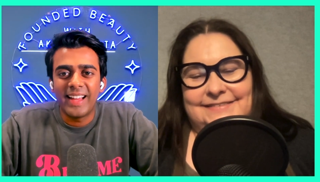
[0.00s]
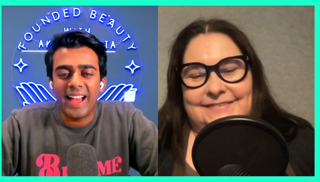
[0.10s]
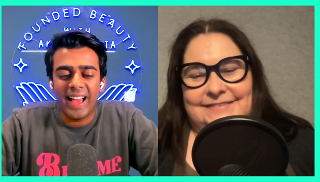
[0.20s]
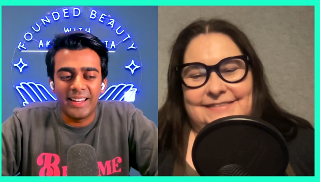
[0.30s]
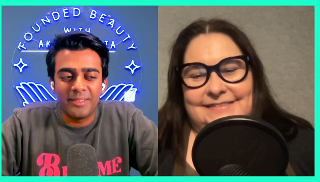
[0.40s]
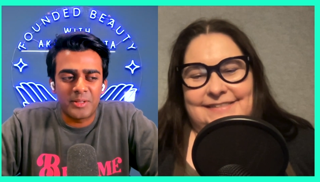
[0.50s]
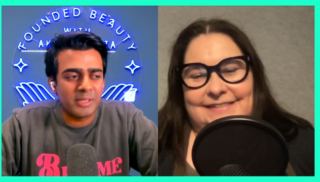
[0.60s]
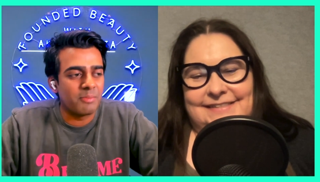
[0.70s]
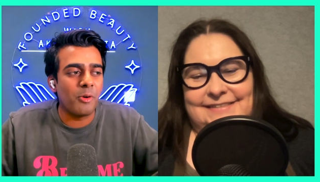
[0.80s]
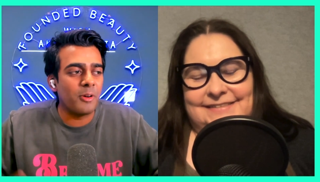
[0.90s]
Speaker 1: and
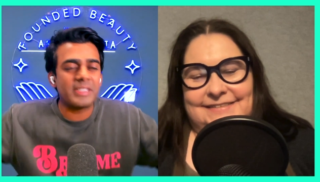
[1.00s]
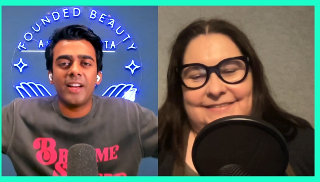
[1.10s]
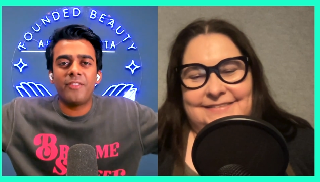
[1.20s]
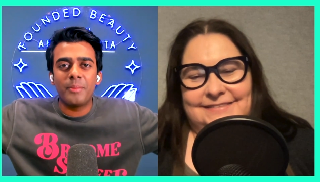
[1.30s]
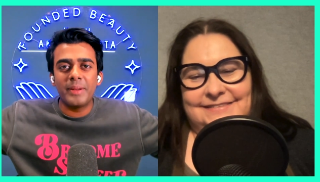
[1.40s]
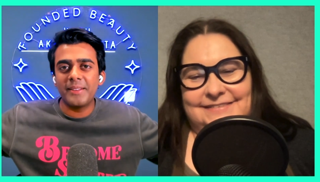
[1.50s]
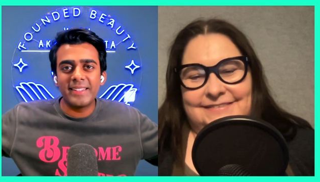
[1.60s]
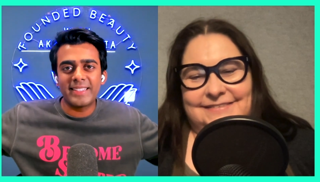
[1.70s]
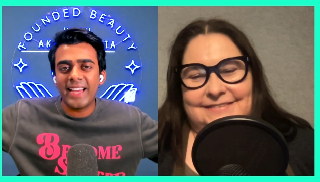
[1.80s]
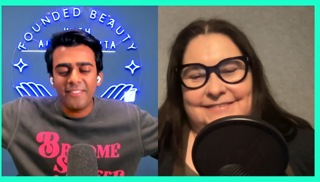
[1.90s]
just more stuff we'll be doing
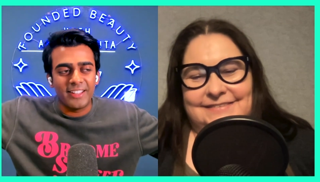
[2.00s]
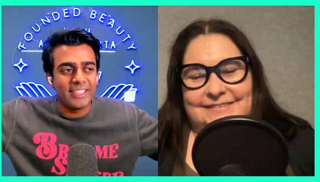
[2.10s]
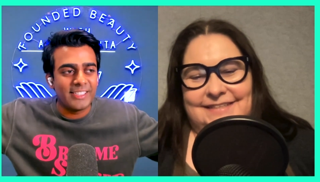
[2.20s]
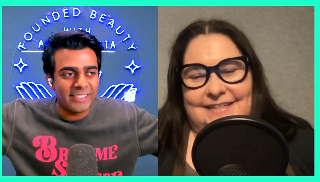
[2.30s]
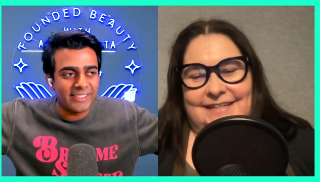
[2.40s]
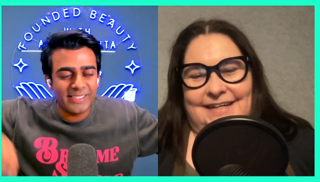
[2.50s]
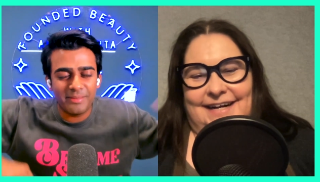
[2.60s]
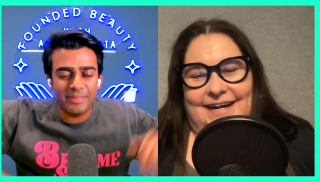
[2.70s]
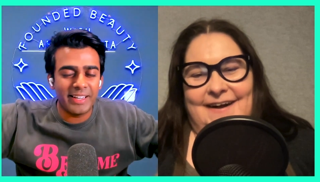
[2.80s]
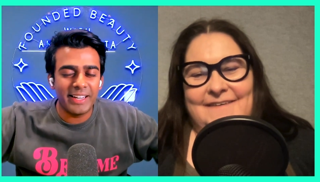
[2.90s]
together. This is just the
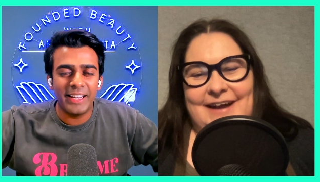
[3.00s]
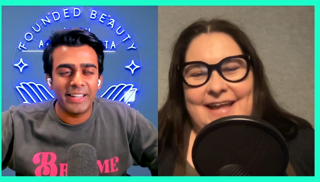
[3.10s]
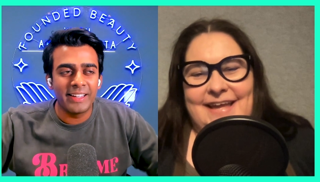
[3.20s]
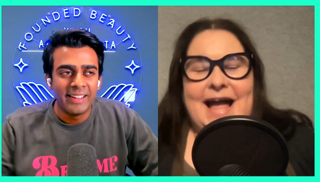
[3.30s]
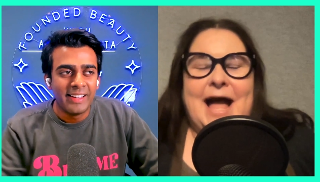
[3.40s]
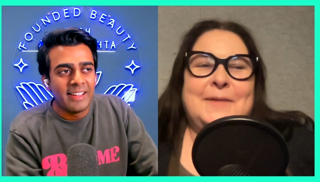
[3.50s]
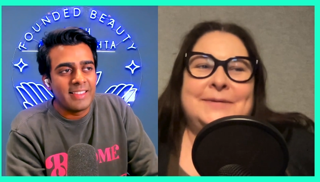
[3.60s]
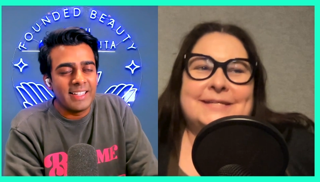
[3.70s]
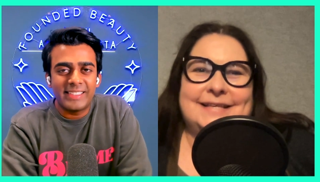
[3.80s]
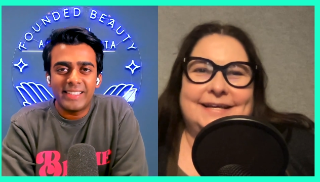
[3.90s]
beginning. All right, yeah, I'm
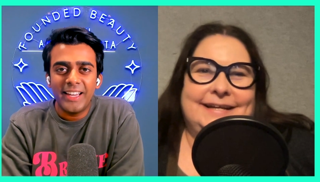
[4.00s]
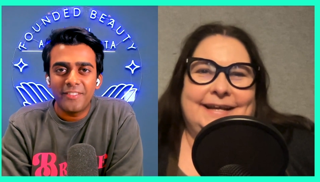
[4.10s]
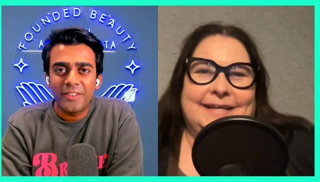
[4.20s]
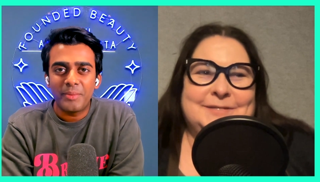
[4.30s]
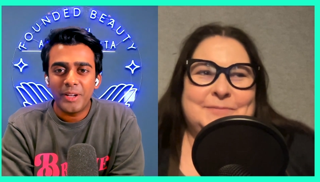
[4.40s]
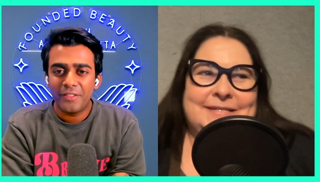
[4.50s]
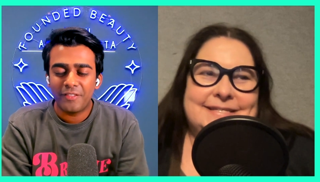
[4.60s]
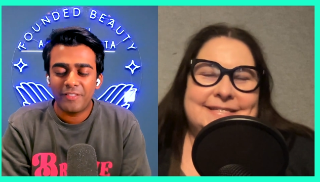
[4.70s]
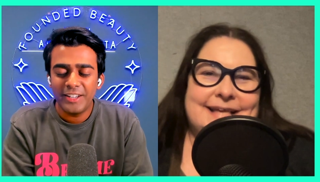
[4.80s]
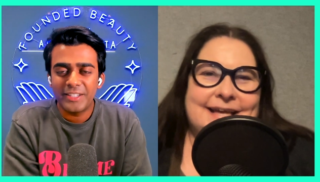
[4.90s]
excited. It's been
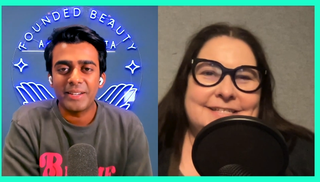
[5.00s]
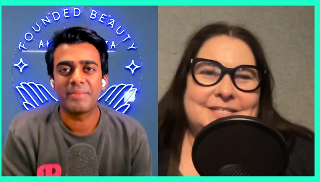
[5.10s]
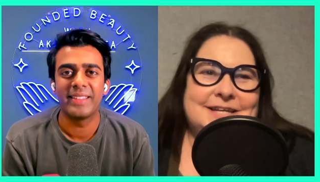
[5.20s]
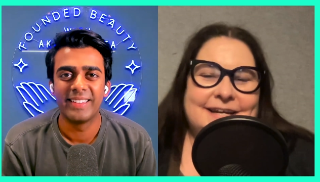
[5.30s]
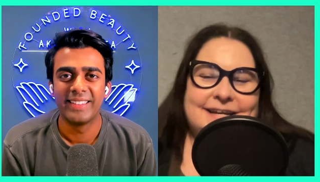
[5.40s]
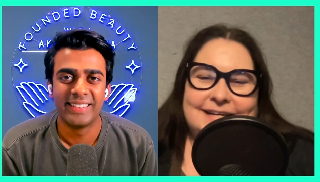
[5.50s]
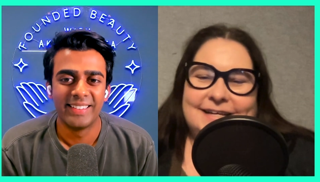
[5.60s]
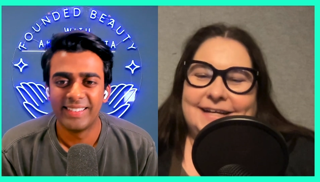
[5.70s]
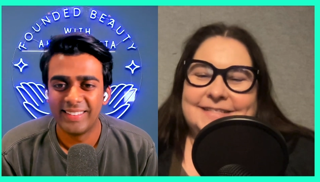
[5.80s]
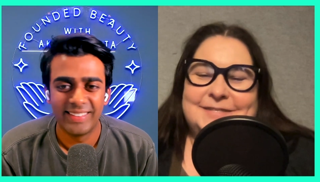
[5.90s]
friendship. such
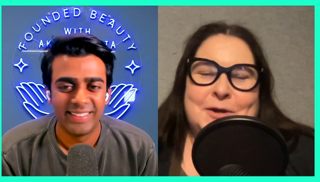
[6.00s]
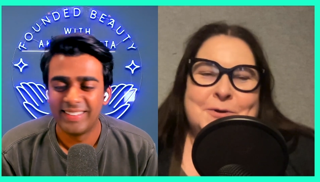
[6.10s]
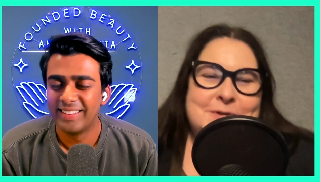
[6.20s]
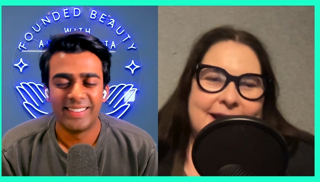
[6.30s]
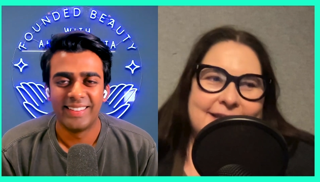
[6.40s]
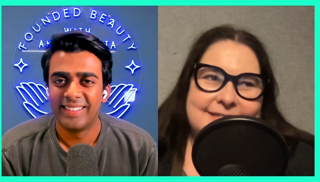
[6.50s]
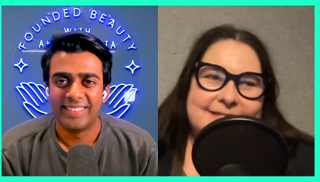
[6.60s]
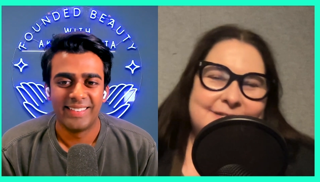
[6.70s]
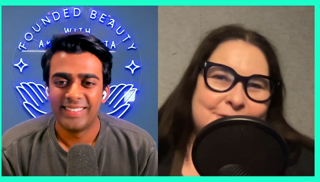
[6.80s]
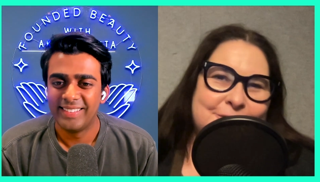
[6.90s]
Speaker 2: so nice
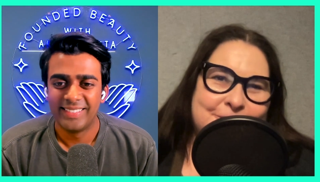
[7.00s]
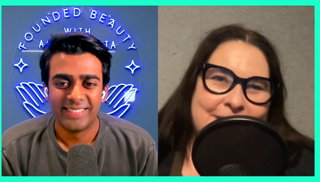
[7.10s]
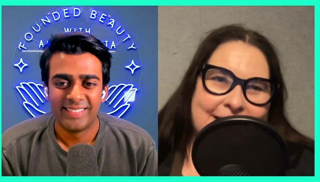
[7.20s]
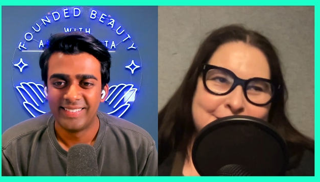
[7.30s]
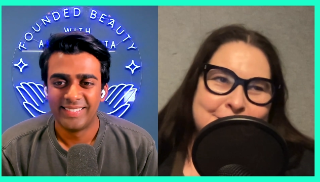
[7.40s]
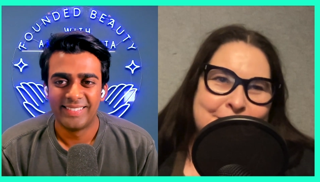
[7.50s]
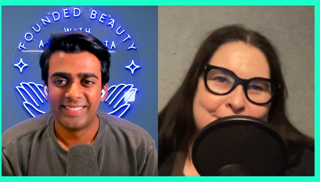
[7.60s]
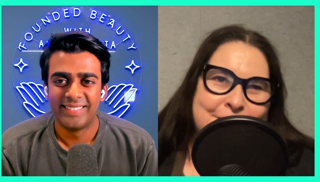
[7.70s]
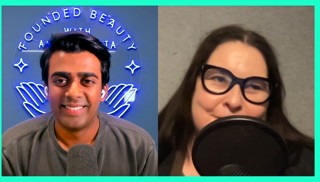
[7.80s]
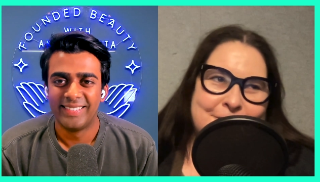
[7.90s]
to get to know
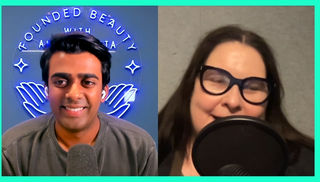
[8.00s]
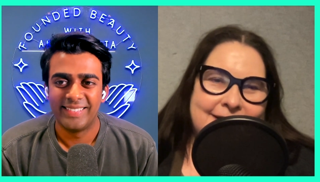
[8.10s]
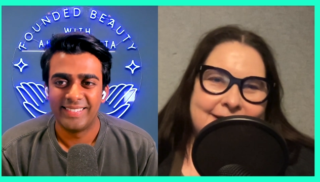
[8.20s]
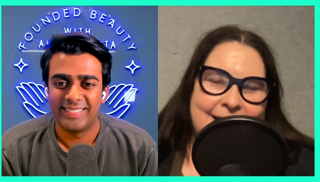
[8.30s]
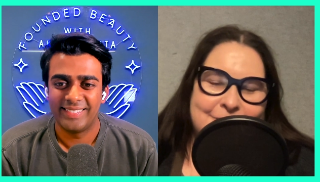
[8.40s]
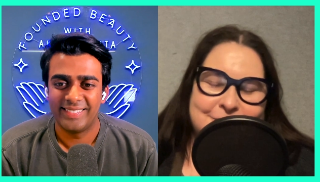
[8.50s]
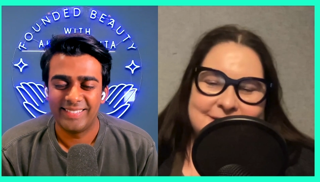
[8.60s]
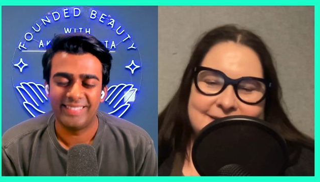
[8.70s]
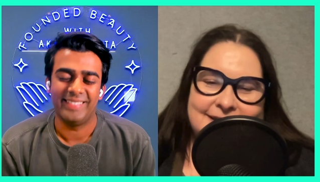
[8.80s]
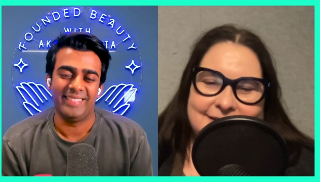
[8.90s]
you, and yeah, we're
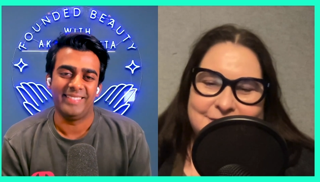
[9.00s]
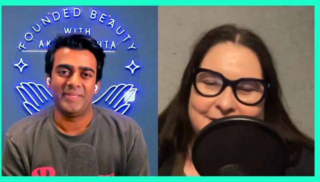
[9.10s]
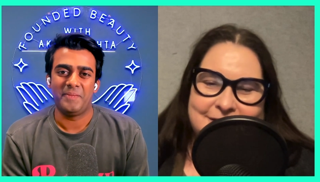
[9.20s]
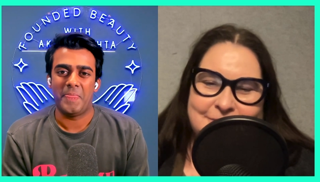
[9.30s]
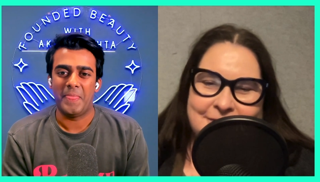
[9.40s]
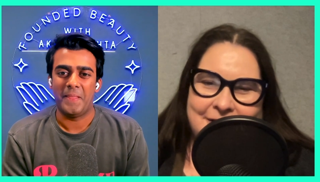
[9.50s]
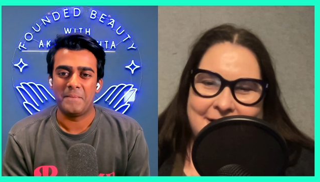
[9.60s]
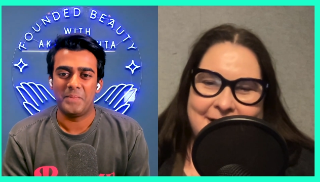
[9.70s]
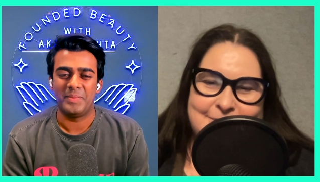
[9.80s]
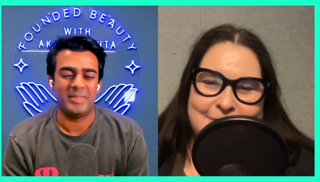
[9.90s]
just getting started with our
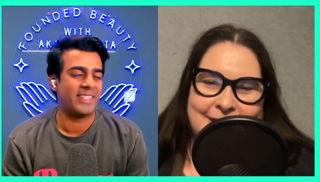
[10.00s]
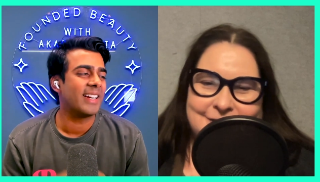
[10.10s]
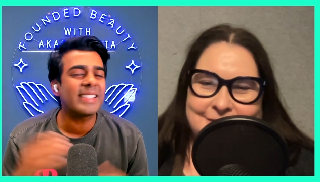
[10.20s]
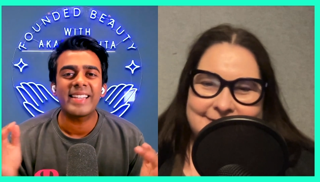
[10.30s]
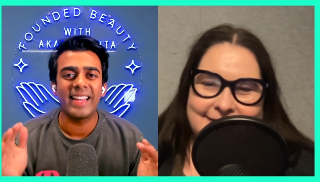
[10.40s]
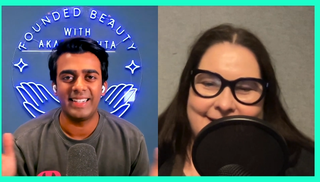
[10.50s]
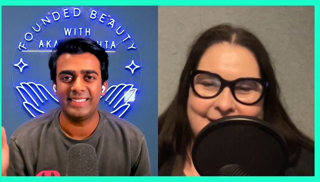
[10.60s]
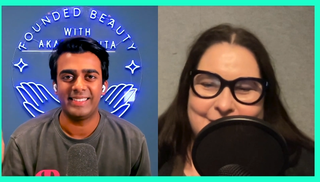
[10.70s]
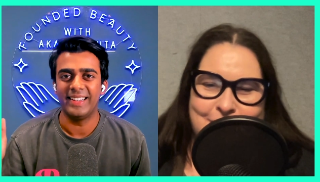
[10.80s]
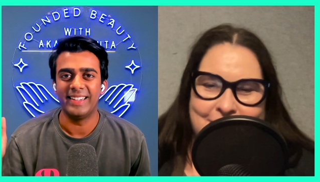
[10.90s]
collaboration. Just getting
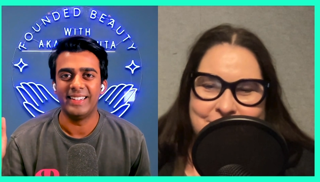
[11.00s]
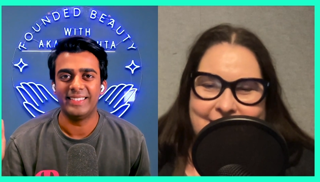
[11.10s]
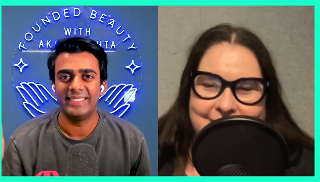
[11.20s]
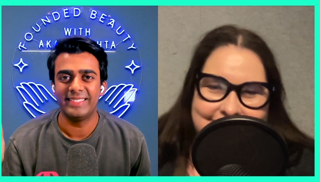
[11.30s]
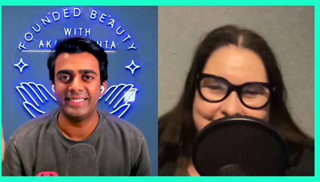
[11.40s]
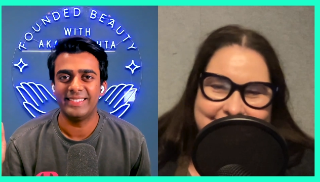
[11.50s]
Gosh, started. Watch out.